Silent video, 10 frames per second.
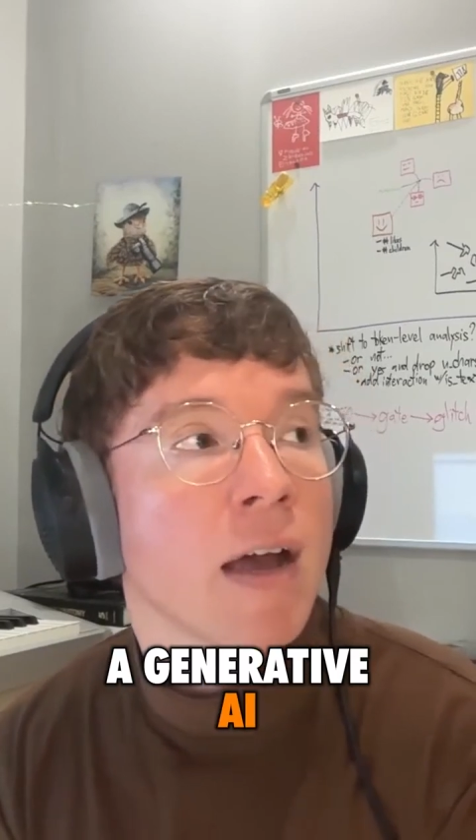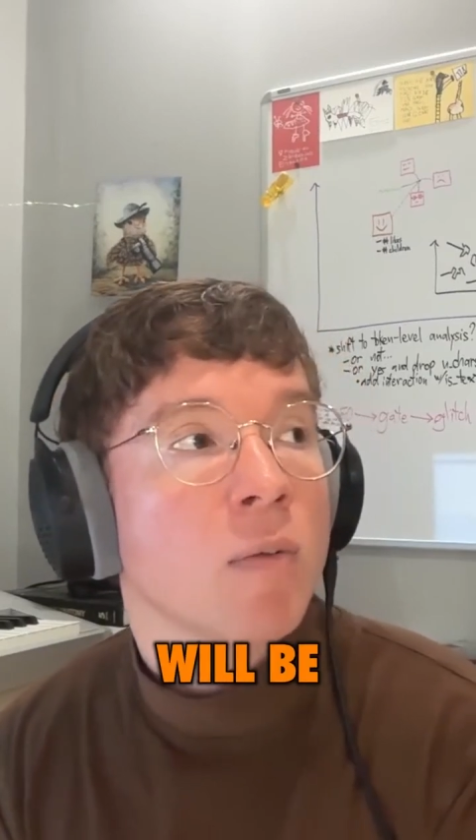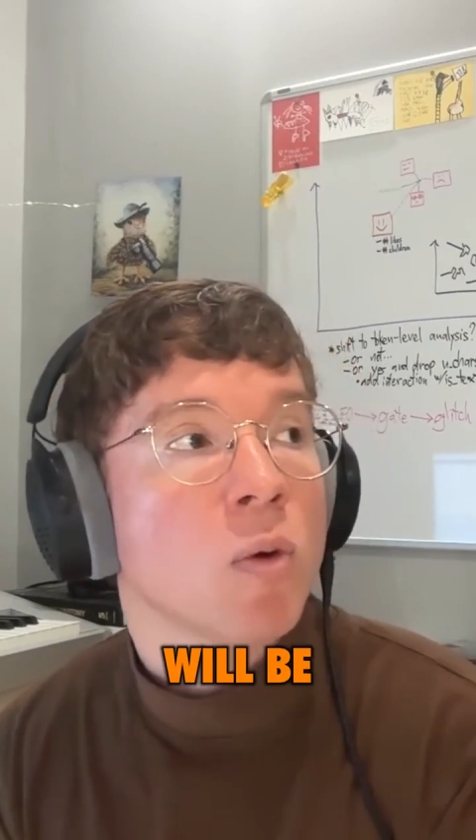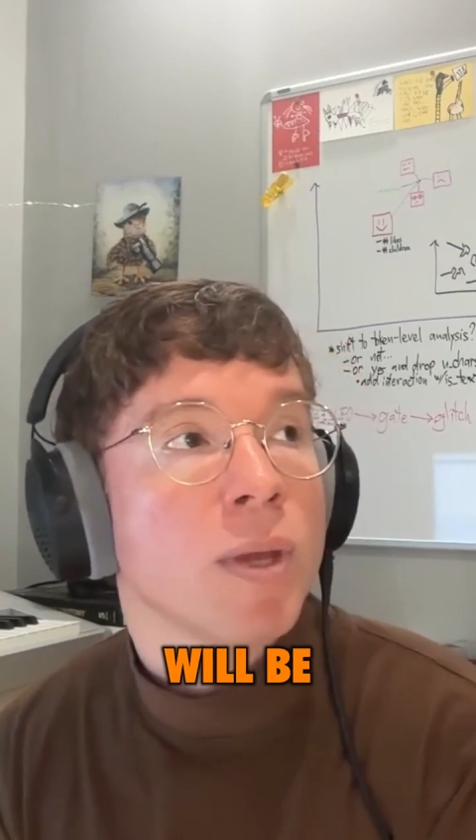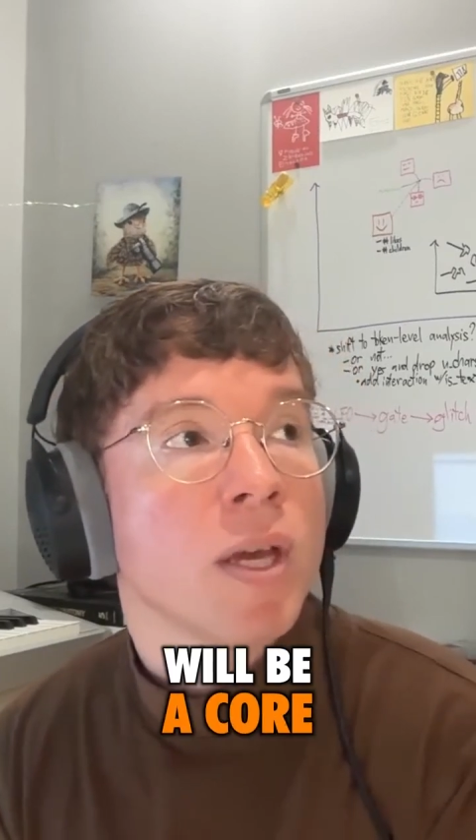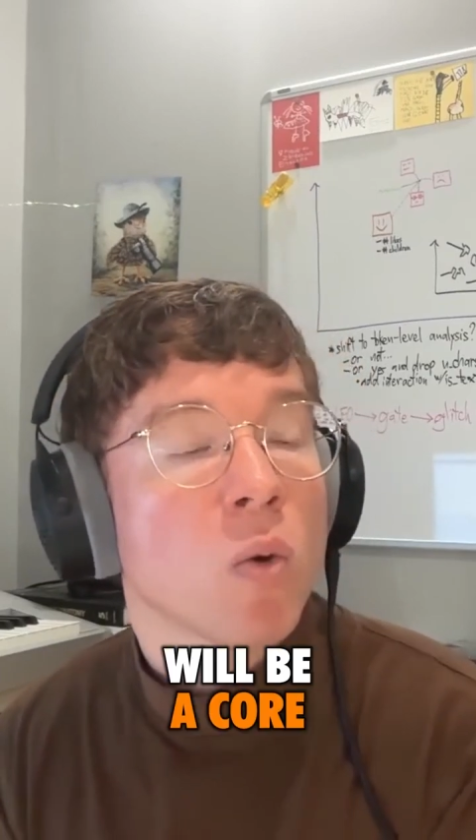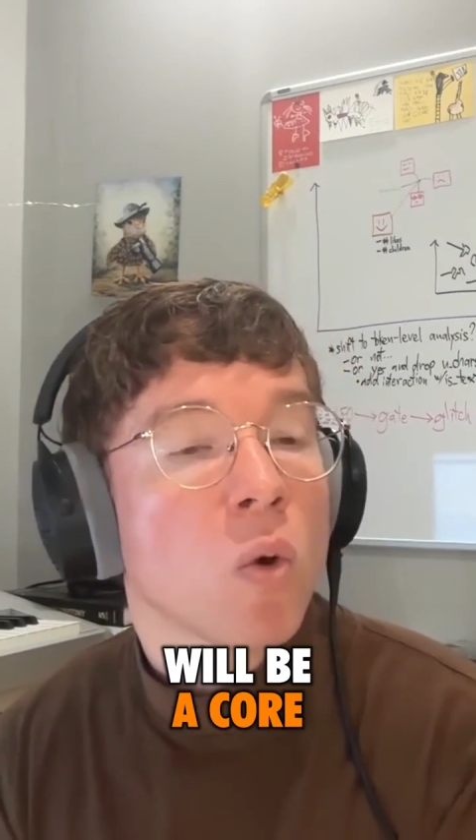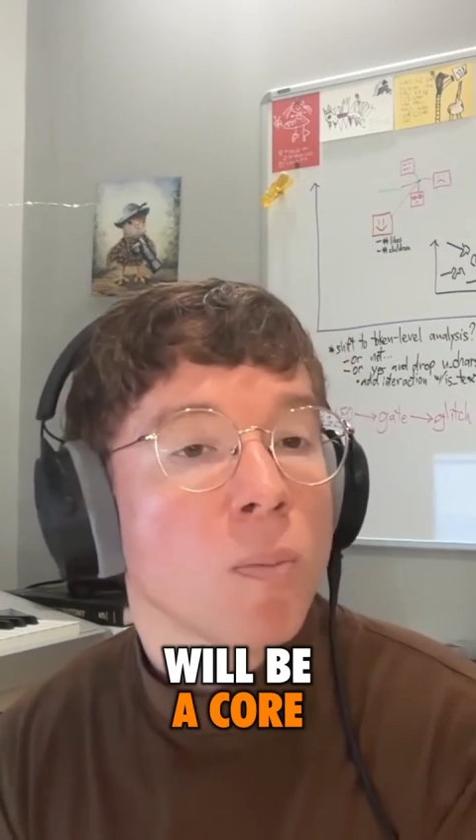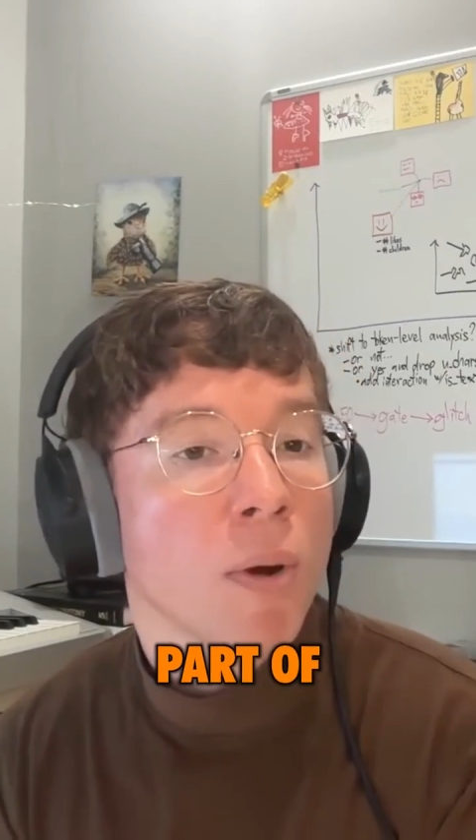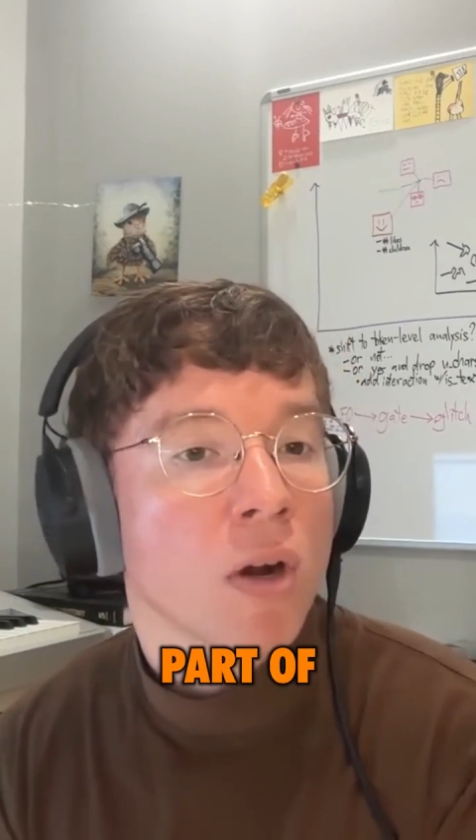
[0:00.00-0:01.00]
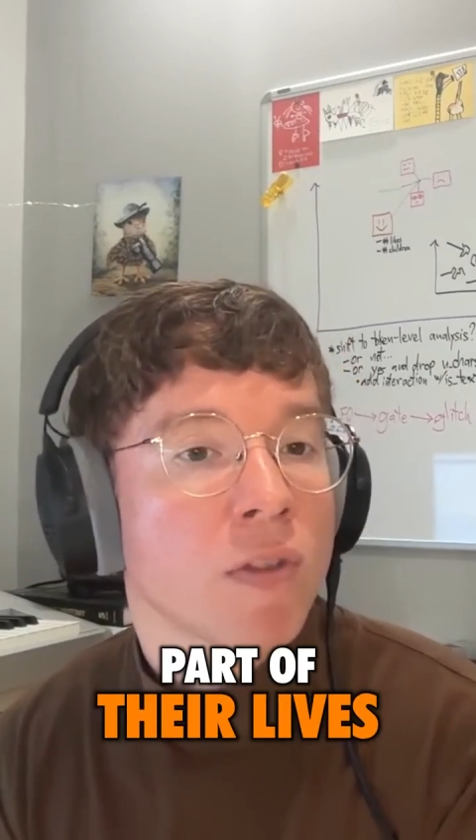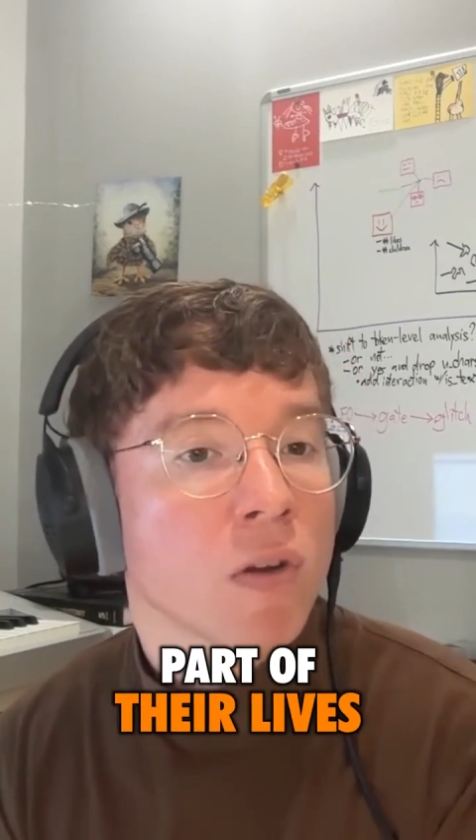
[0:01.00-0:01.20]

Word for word: will be a core part of their